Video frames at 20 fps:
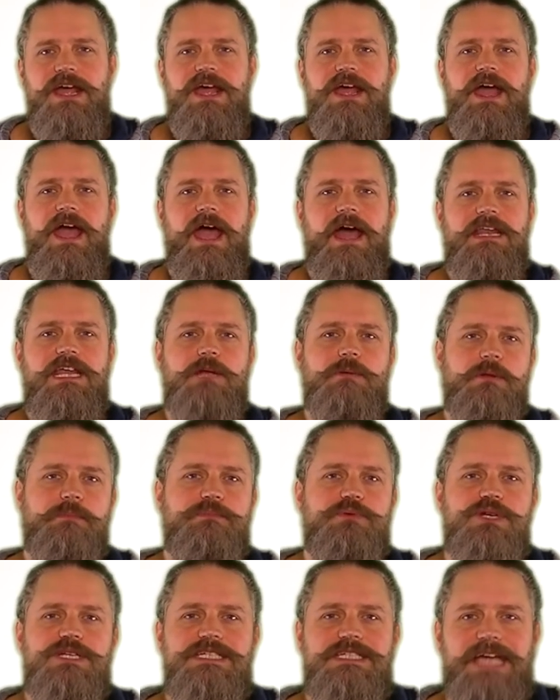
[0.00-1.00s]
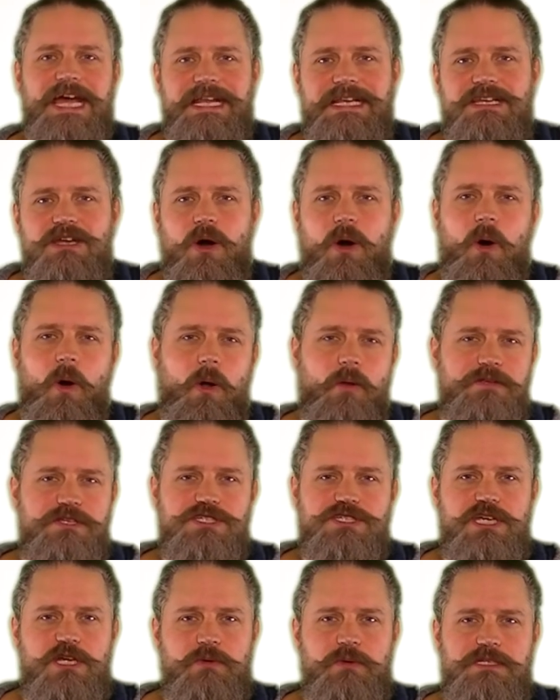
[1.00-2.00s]
and he will present all the
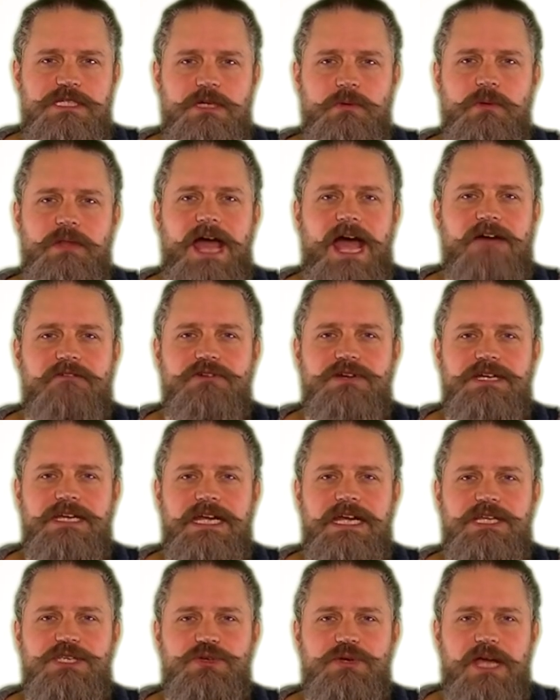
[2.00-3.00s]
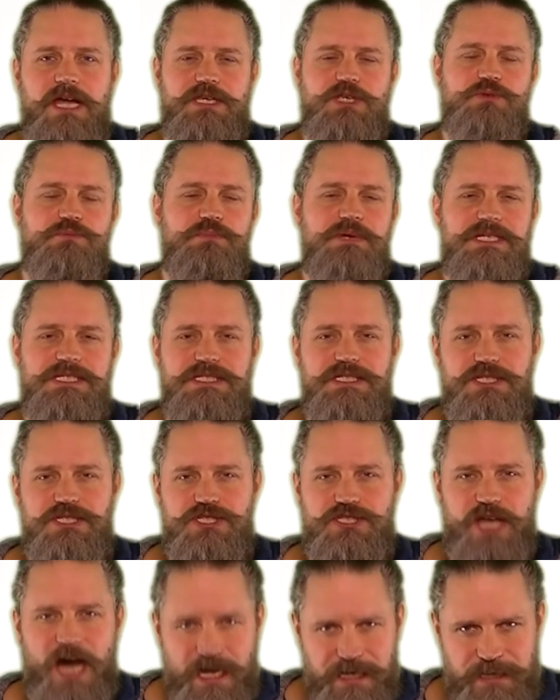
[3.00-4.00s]
secrets you will ever need to get your business
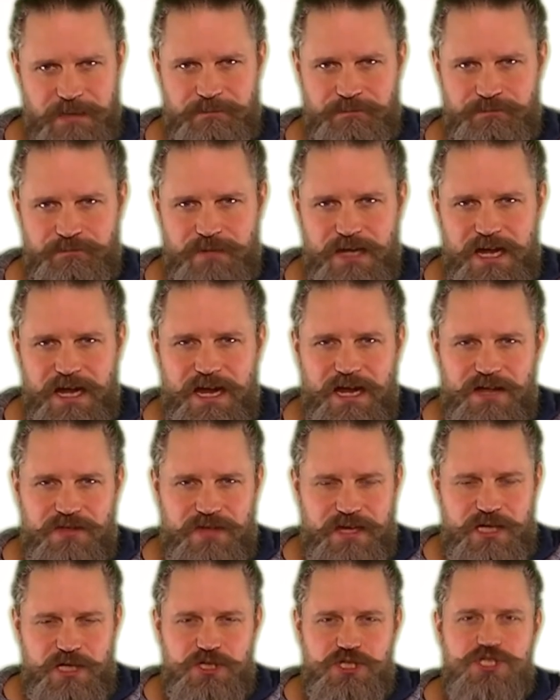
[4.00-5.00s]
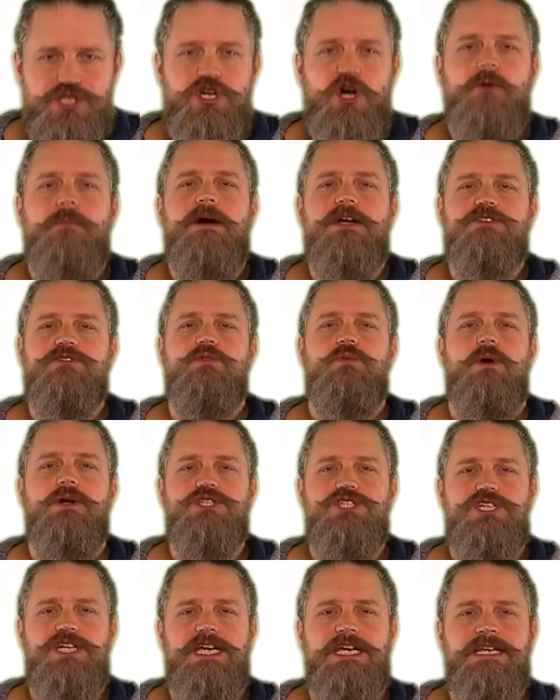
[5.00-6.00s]
started. Thank you so much for
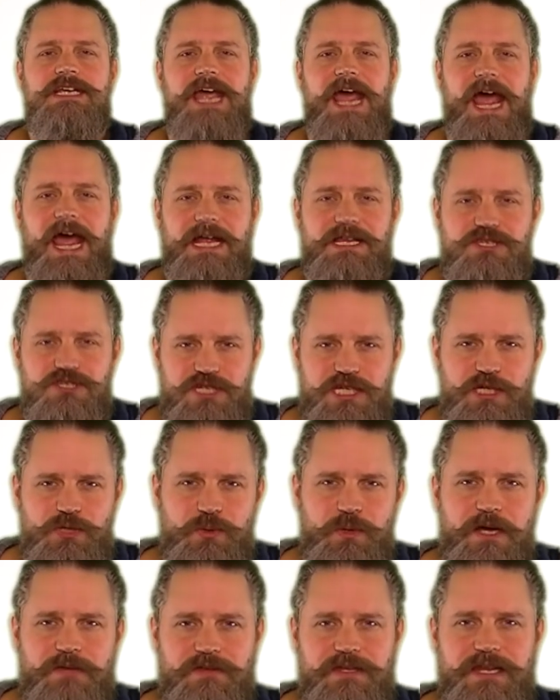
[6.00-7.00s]
watching and see you in the